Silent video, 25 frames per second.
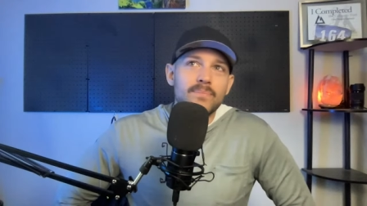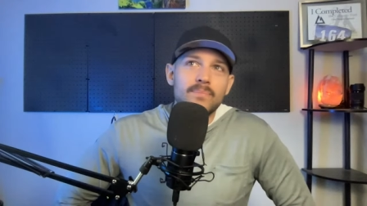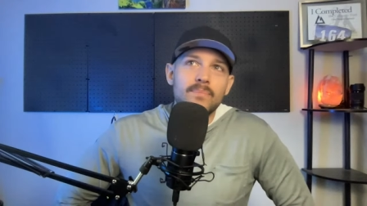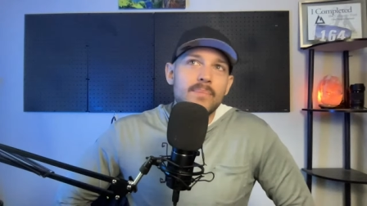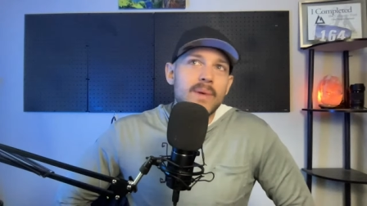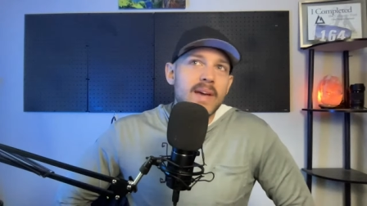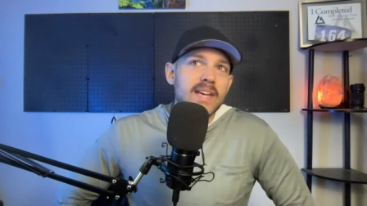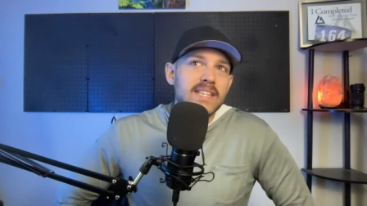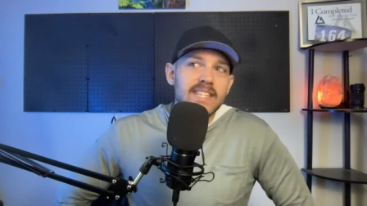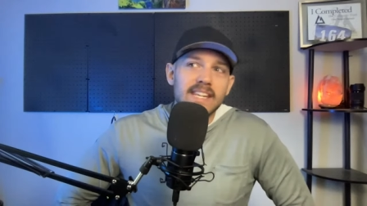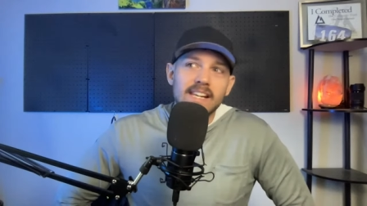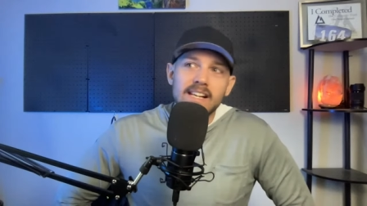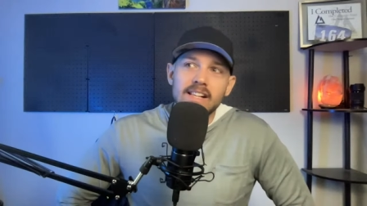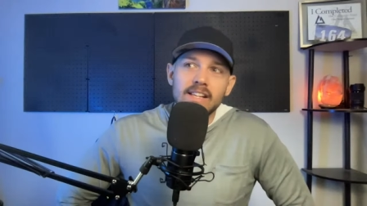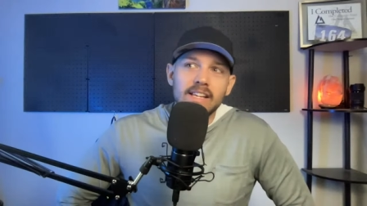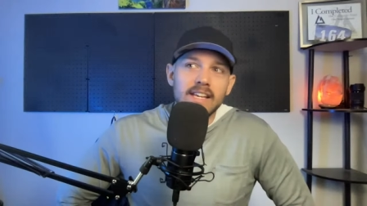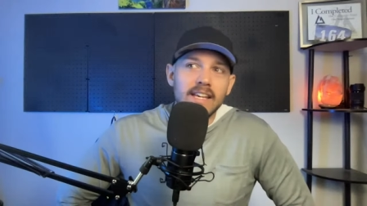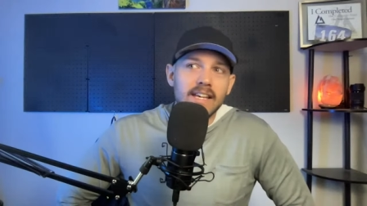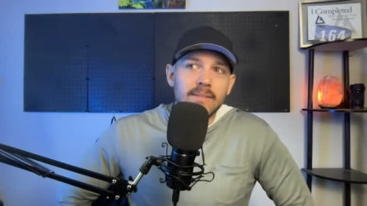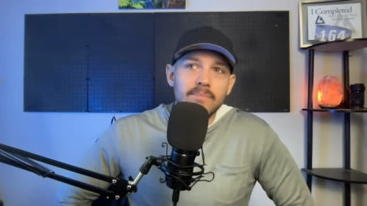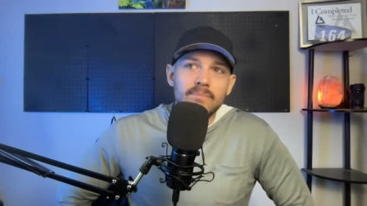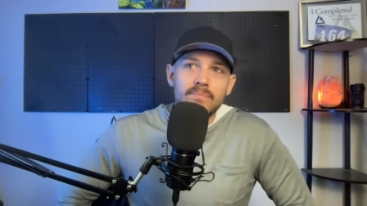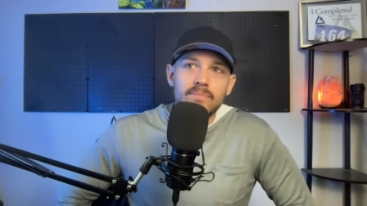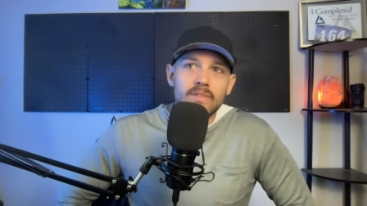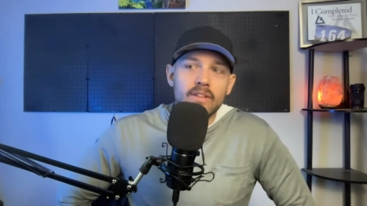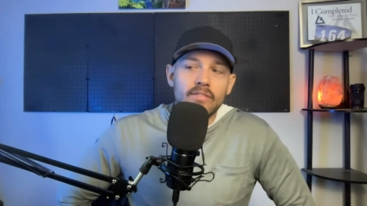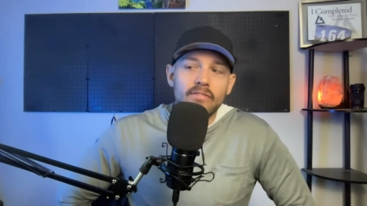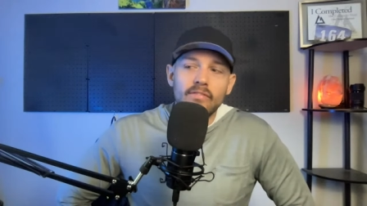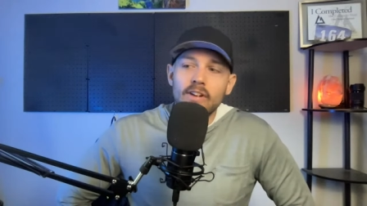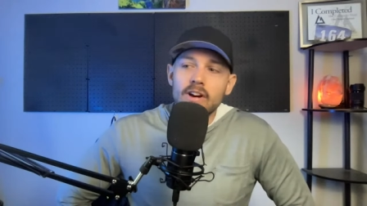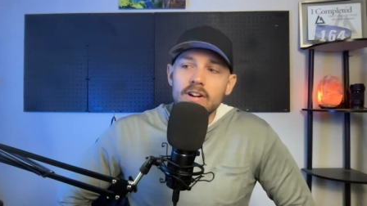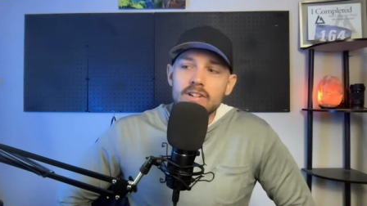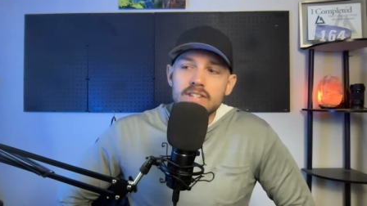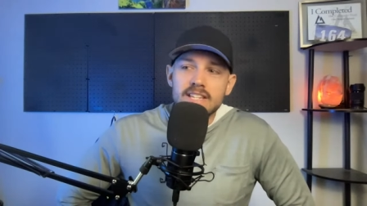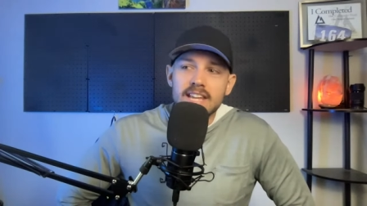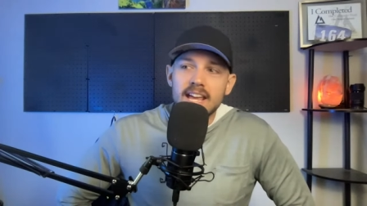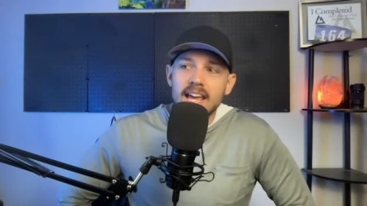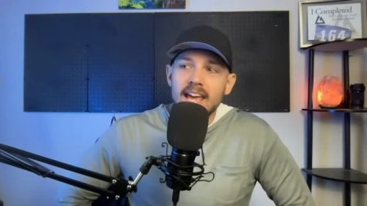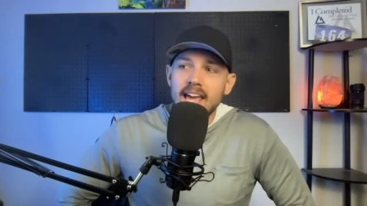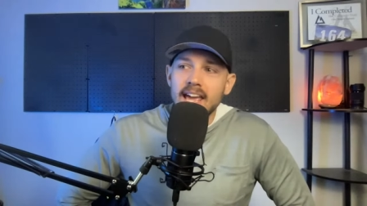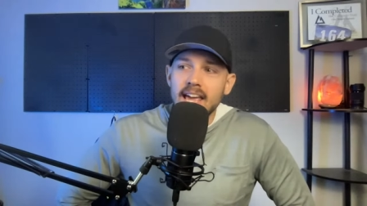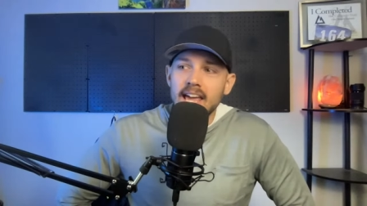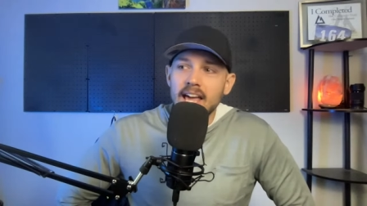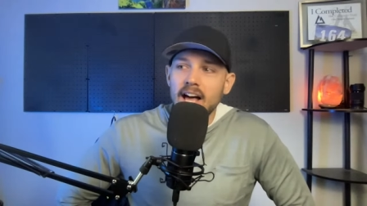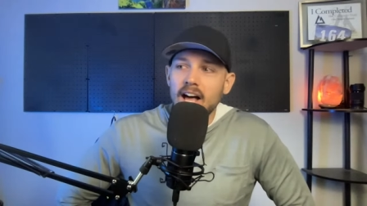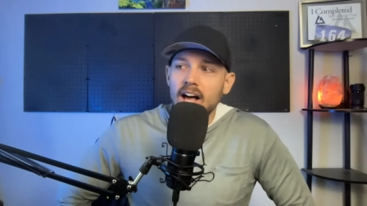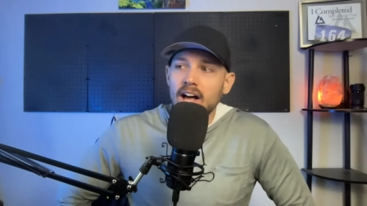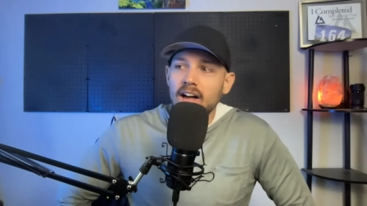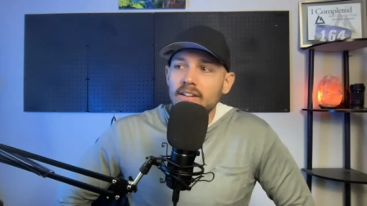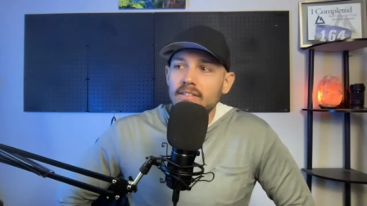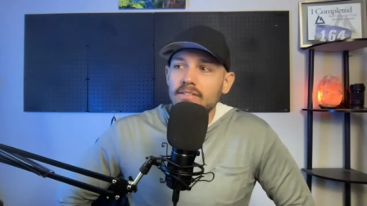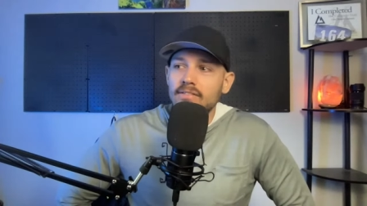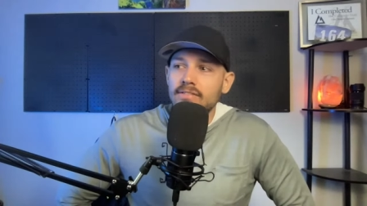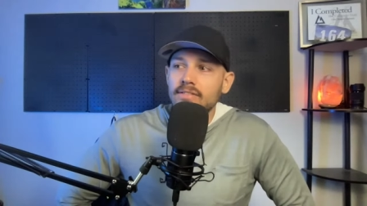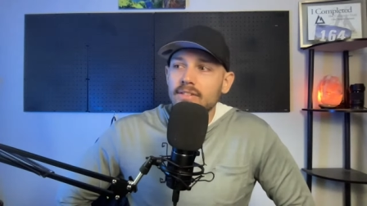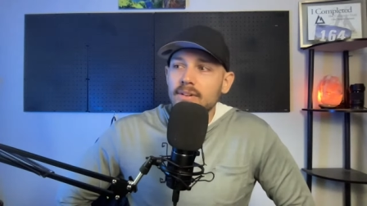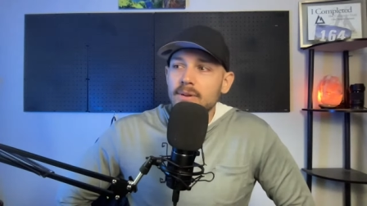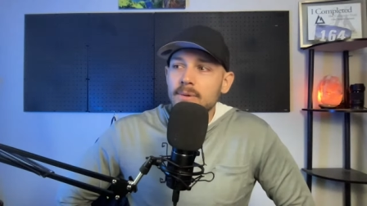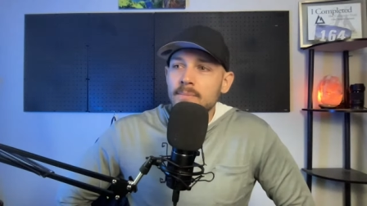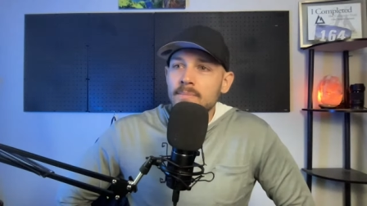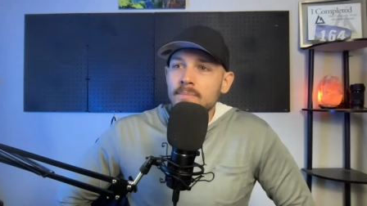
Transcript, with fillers: basically the first day of